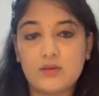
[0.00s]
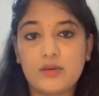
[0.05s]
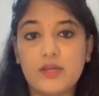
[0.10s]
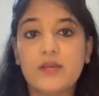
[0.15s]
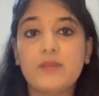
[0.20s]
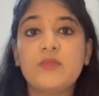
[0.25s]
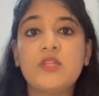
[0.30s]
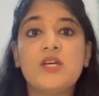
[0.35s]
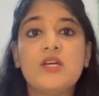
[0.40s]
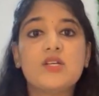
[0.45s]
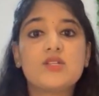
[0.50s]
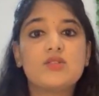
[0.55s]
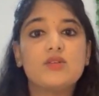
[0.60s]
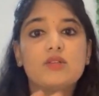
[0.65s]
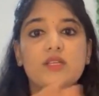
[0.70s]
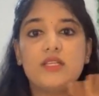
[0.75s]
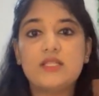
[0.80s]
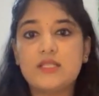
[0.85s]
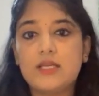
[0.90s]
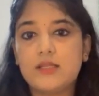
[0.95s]
Okay, so
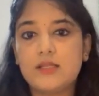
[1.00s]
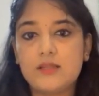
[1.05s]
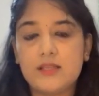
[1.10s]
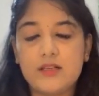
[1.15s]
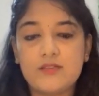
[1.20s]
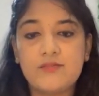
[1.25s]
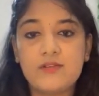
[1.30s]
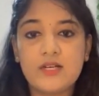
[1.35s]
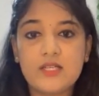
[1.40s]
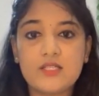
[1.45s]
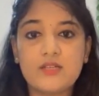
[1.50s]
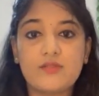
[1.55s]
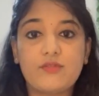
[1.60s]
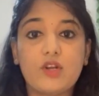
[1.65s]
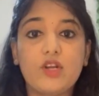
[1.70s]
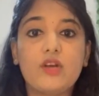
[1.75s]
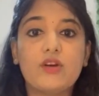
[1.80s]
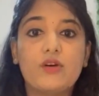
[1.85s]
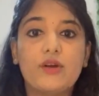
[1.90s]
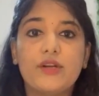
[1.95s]
these are the things. First of all,
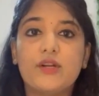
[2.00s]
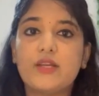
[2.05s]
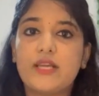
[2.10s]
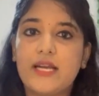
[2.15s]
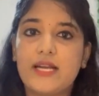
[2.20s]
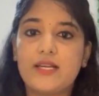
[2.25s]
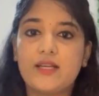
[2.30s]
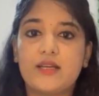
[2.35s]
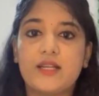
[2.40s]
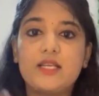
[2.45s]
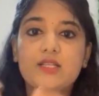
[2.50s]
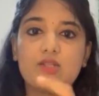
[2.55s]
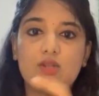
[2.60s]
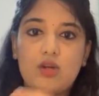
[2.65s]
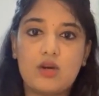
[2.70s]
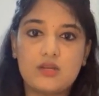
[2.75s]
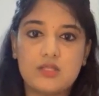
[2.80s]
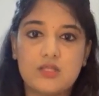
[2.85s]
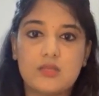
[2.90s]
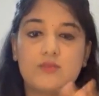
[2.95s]
you're going to categorize
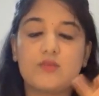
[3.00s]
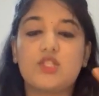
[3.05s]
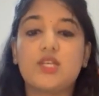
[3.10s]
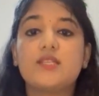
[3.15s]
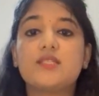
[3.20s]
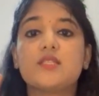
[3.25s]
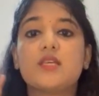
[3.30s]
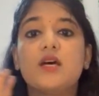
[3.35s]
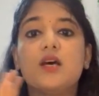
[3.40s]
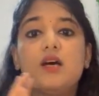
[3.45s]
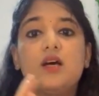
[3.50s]
long subjects,